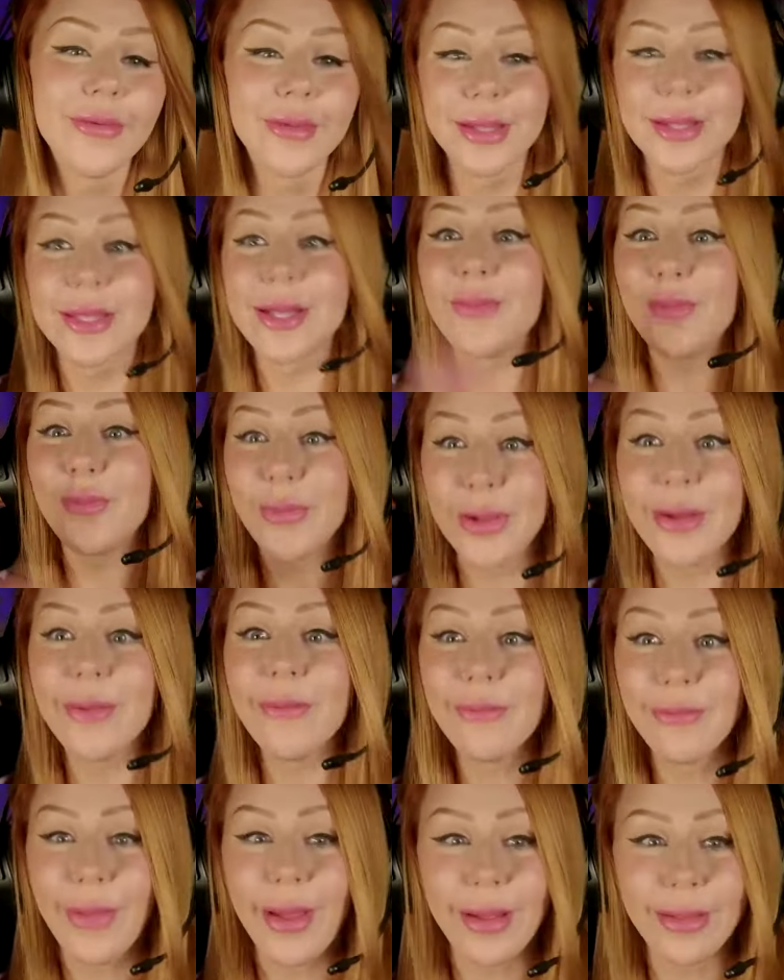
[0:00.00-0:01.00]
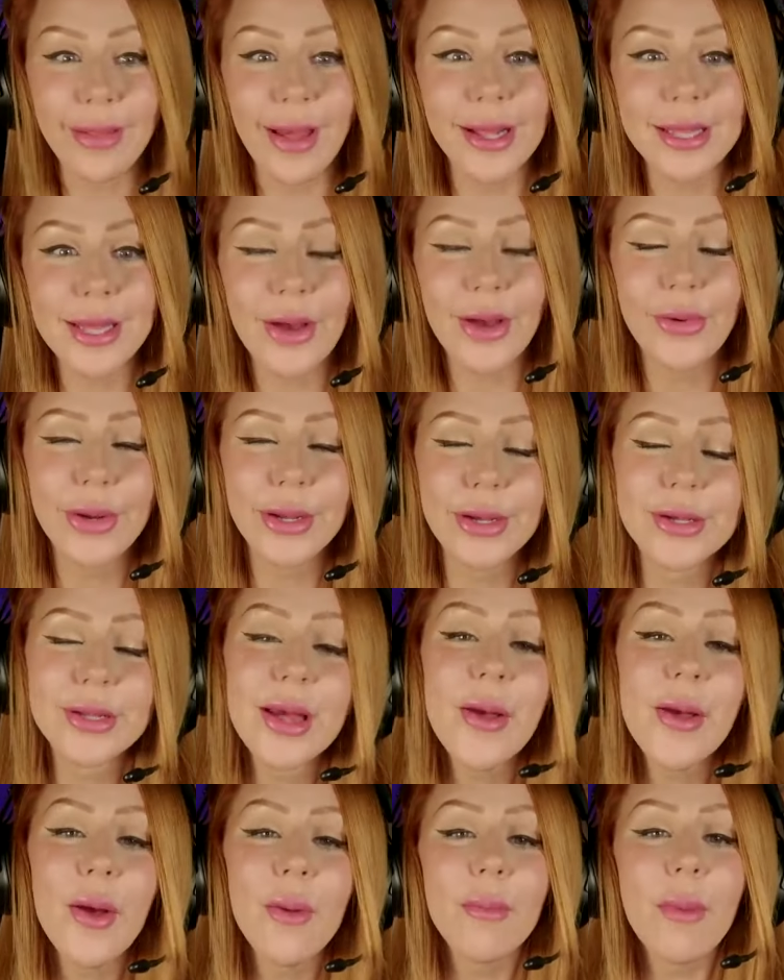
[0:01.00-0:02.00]
Simply like that's how it is.
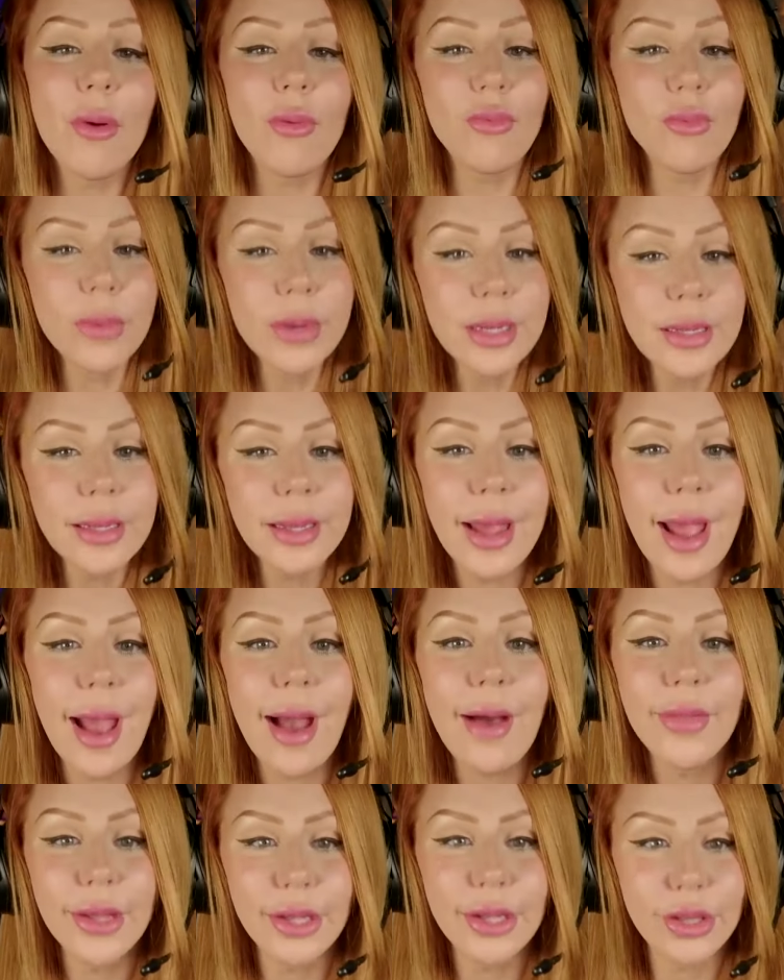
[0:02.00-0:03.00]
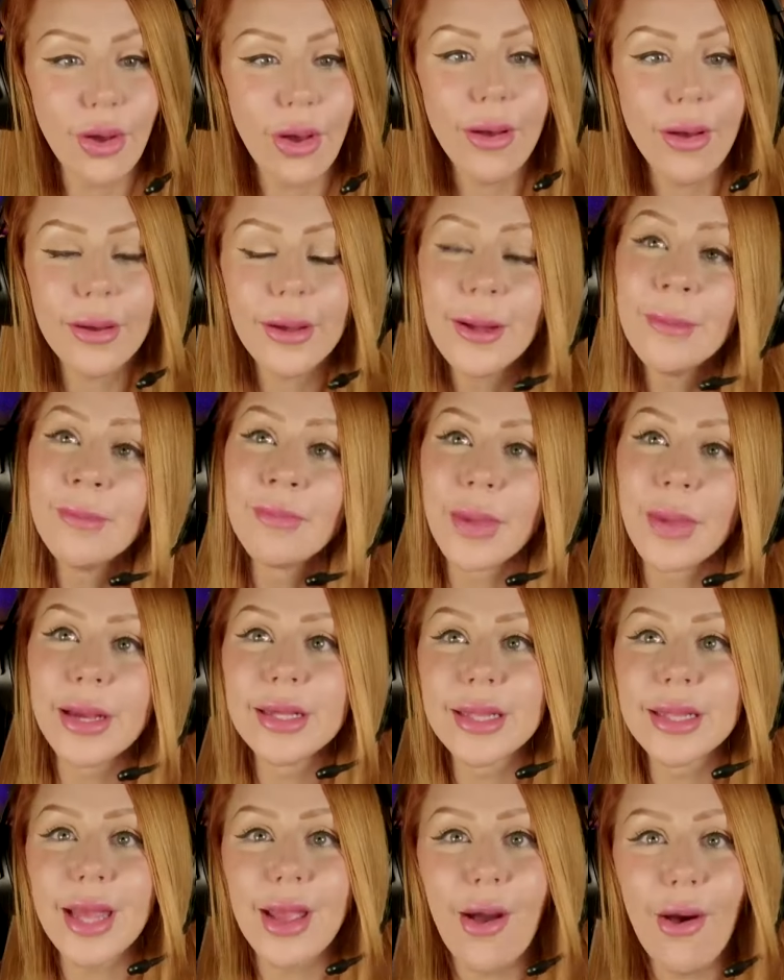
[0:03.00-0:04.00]
But really, how they talk
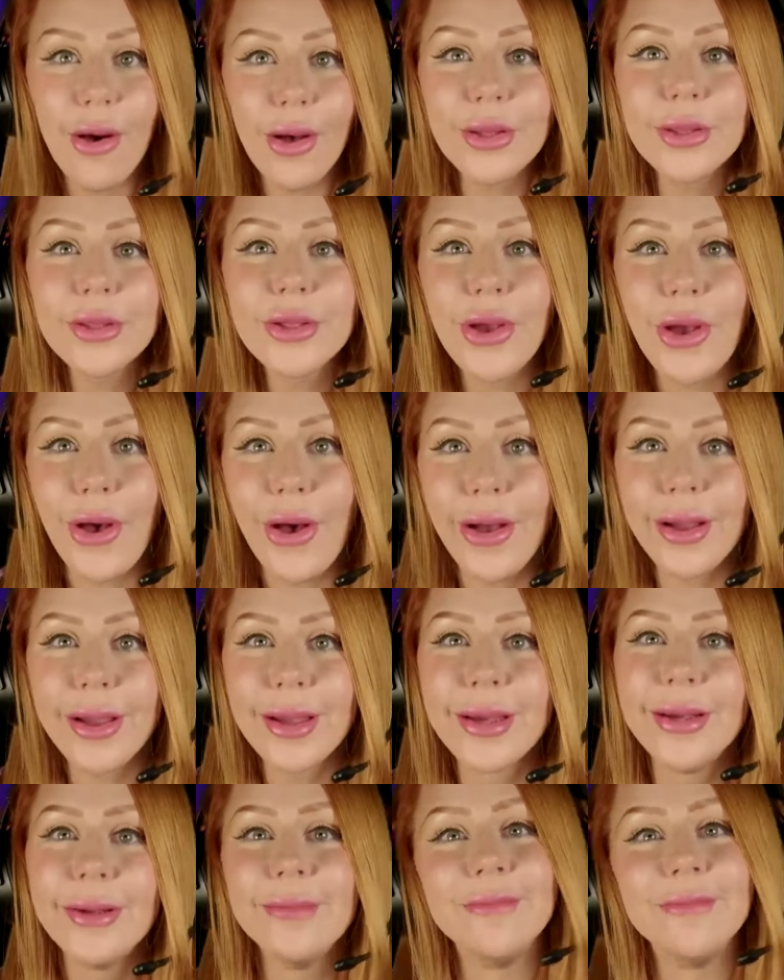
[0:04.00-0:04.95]
is they all talk